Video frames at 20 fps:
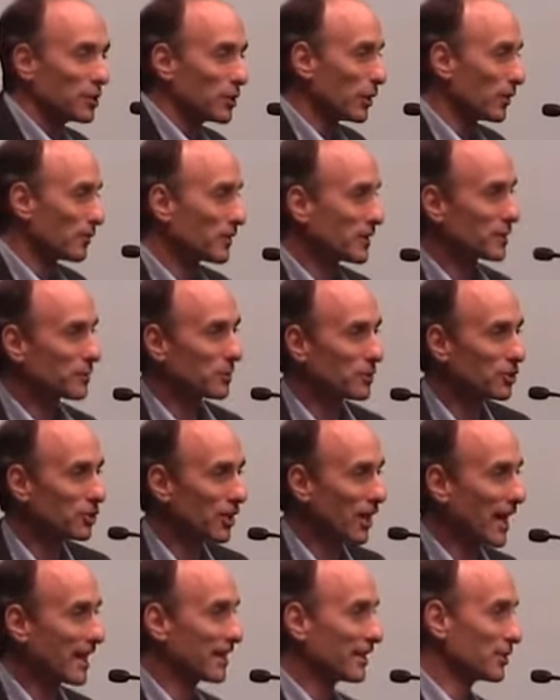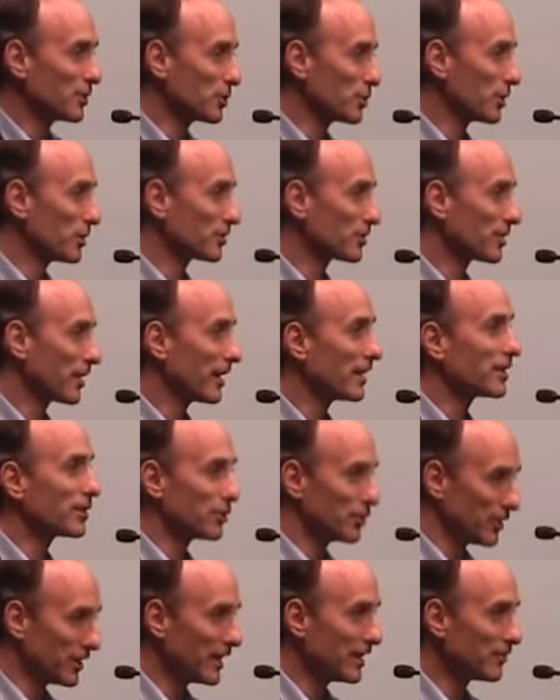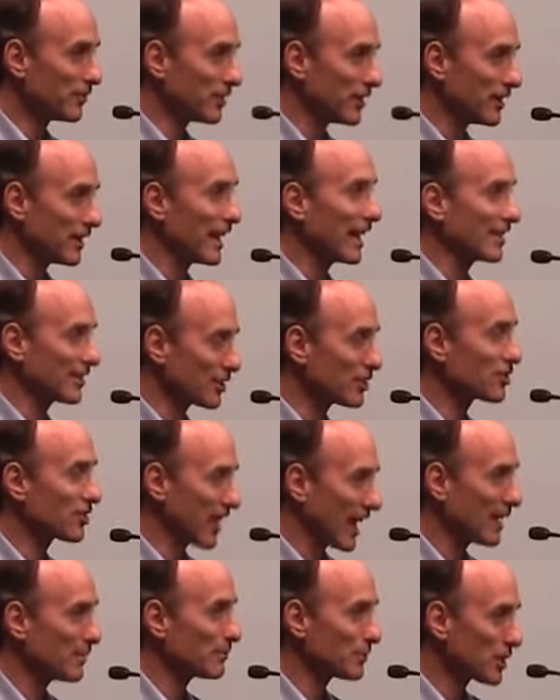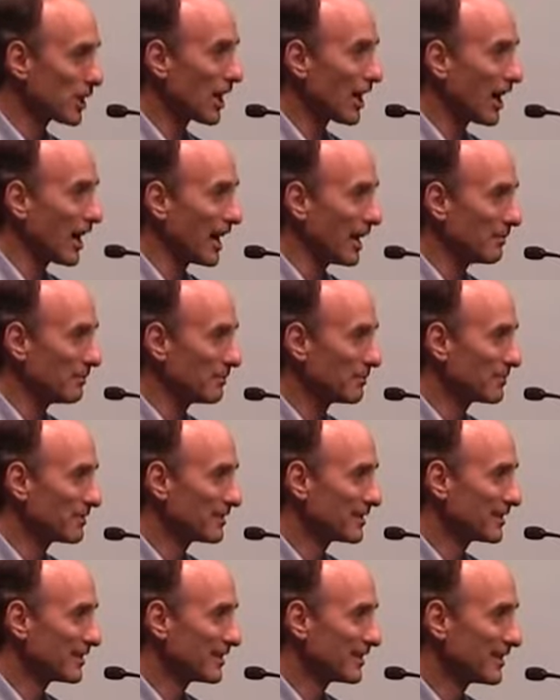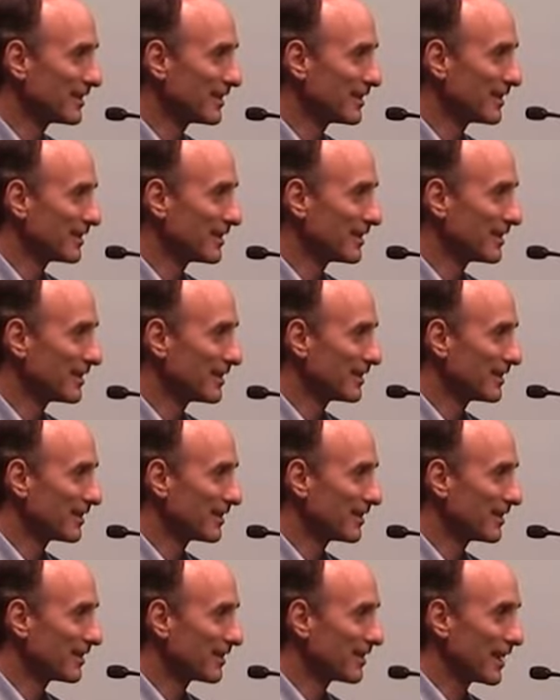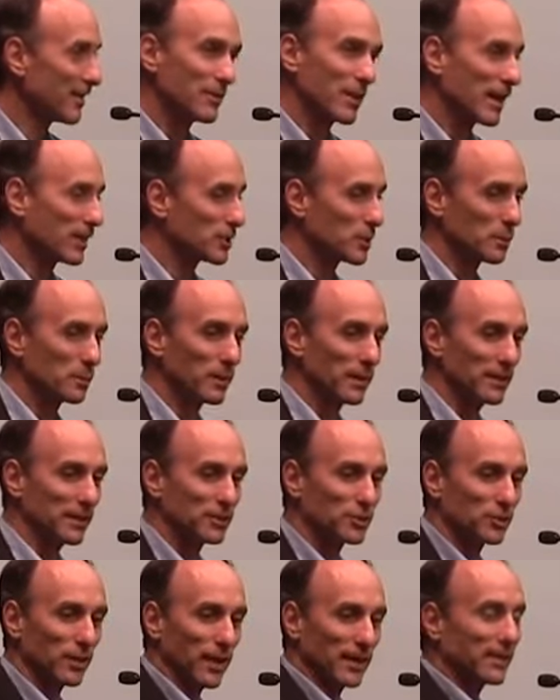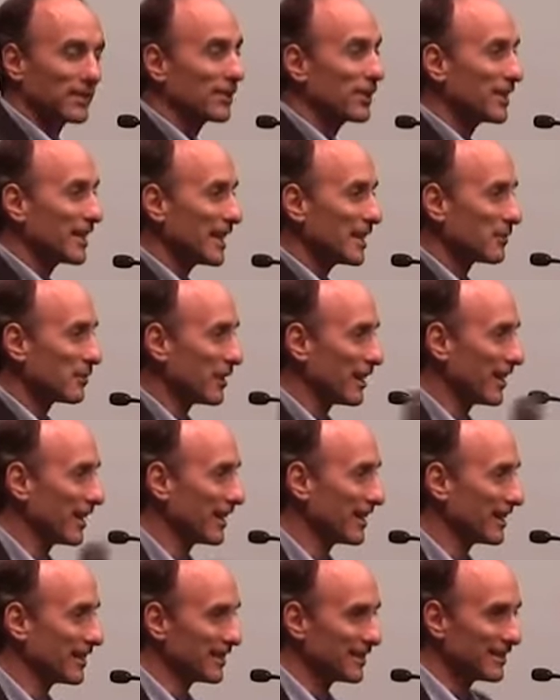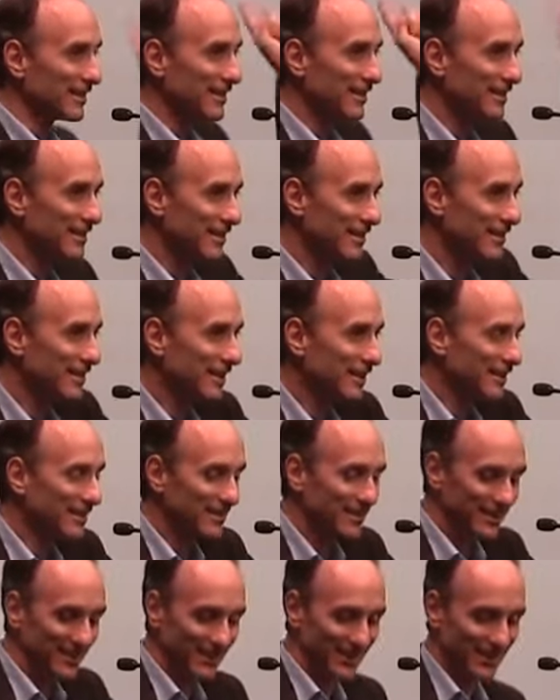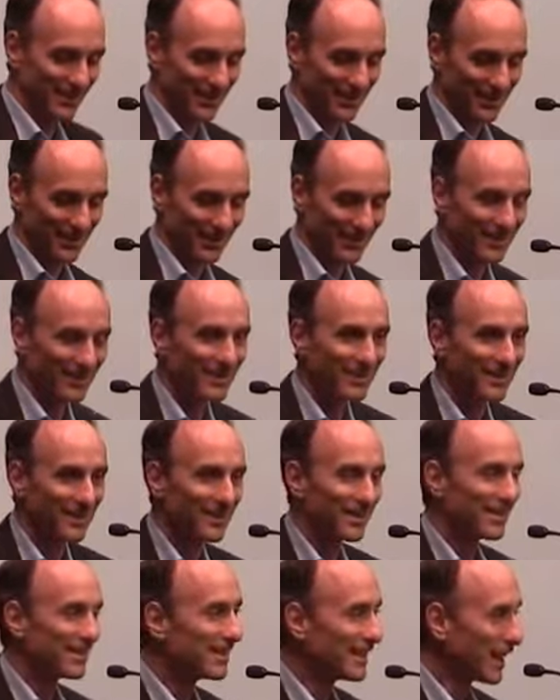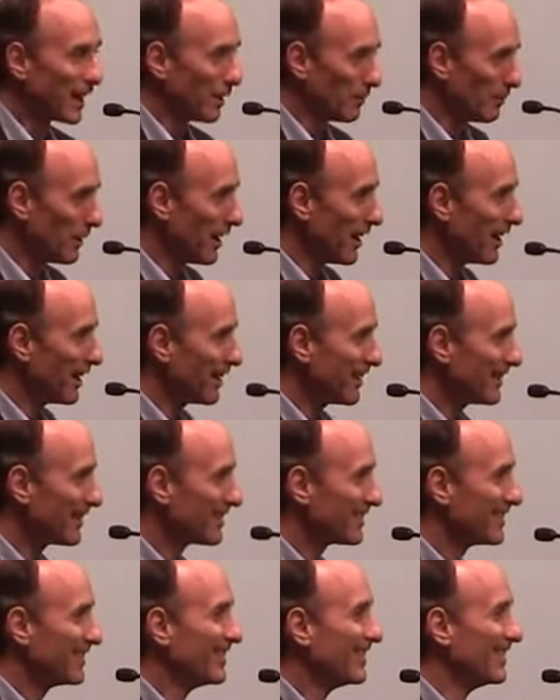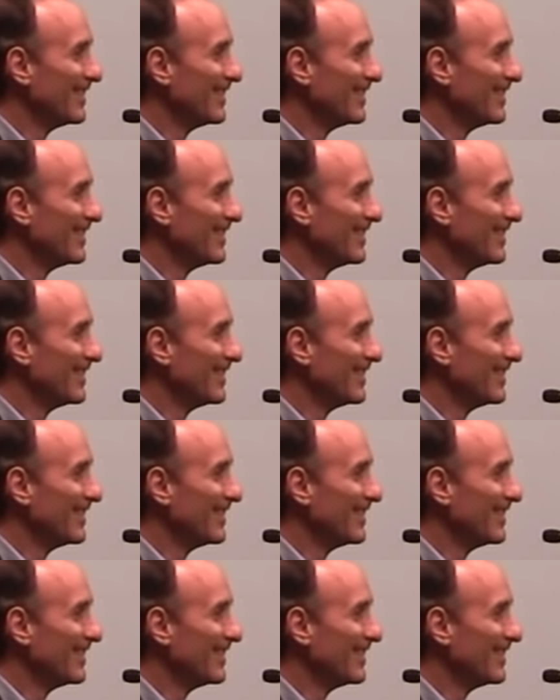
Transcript: You know, if this were China, you'd all say, good evening, at the same time. They got you beat. Let's try it. Good evening. Good evening. Ni hao ma.